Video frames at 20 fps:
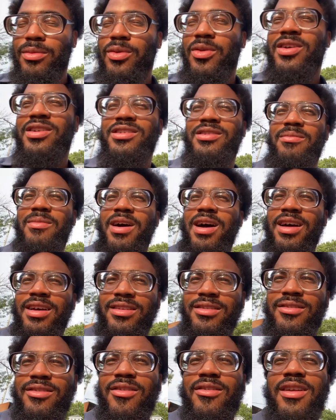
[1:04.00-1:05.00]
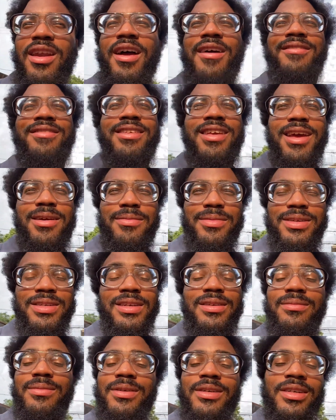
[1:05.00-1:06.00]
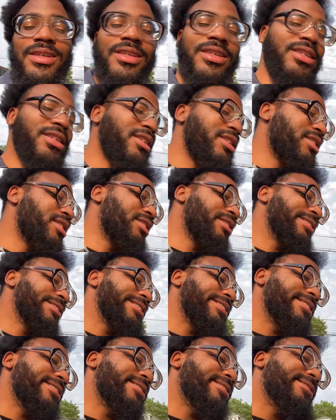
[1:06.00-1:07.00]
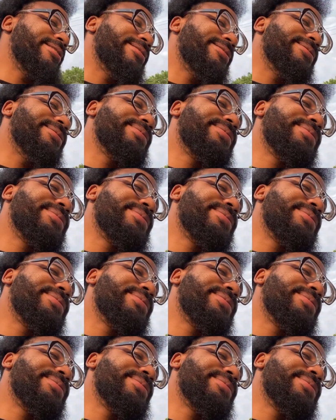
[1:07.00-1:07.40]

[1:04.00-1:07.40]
me, rest of my, you know, lifetime and shit, but. Uh,